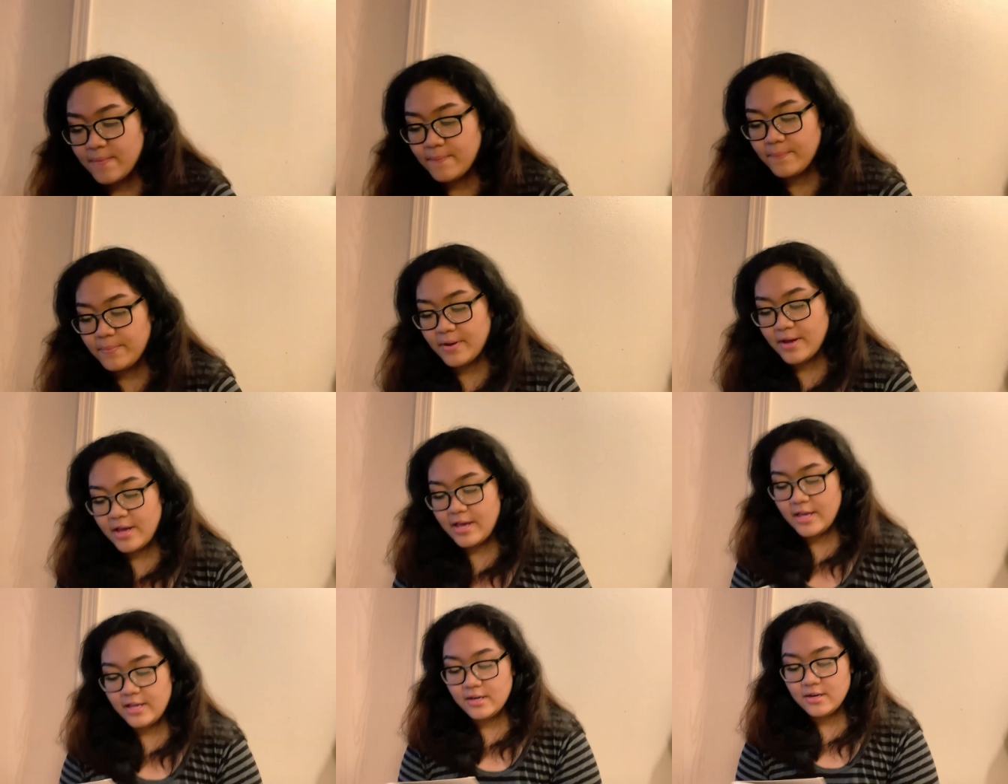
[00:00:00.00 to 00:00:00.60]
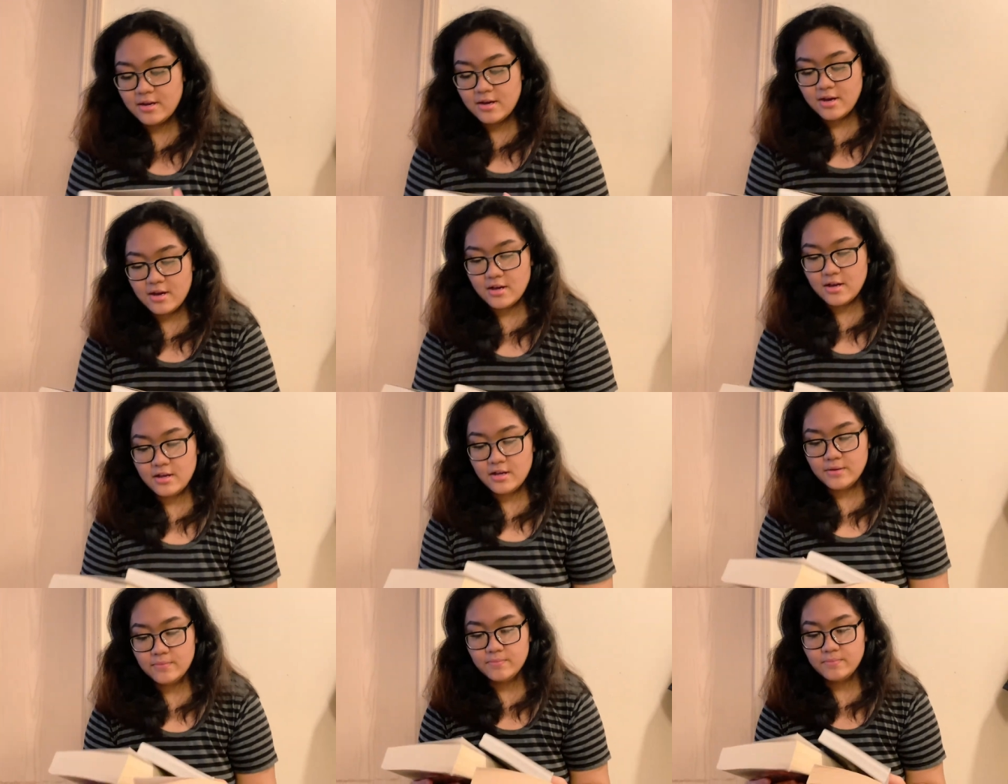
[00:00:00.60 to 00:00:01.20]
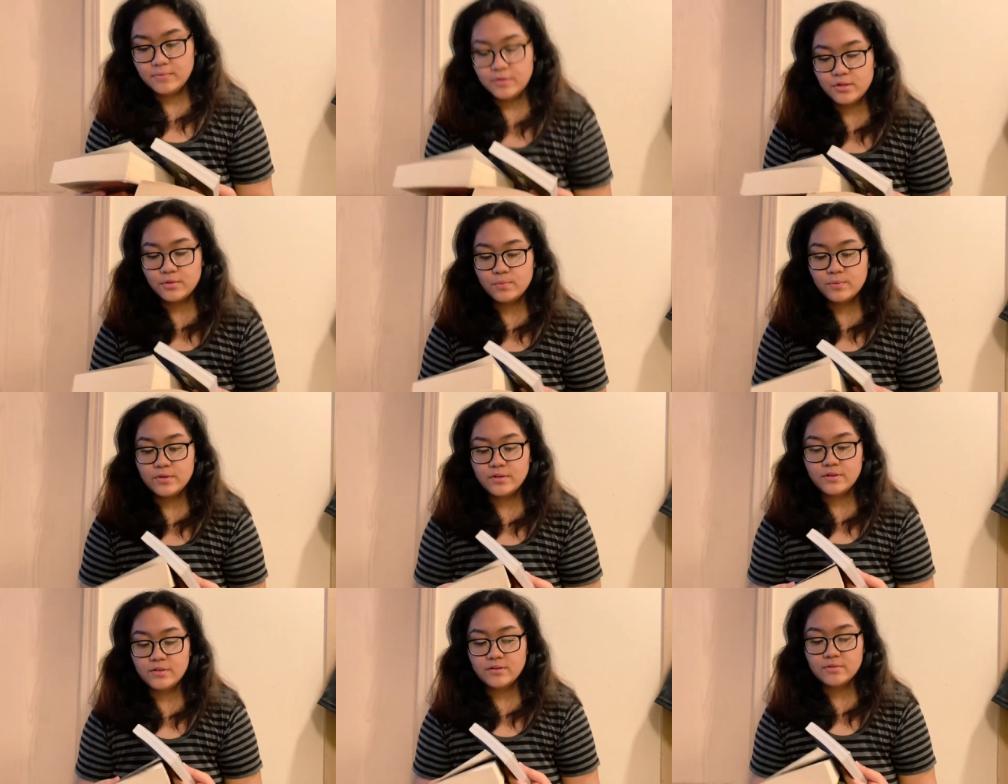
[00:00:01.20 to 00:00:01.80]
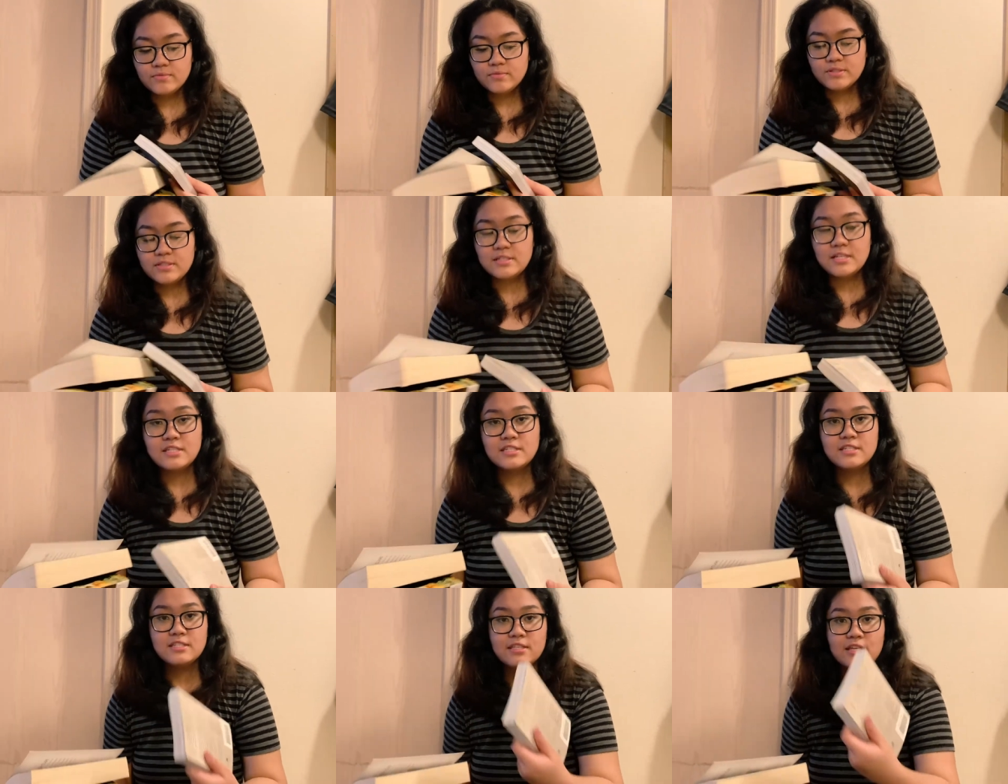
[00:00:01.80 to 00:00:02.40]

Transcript: but um, Goodwill sets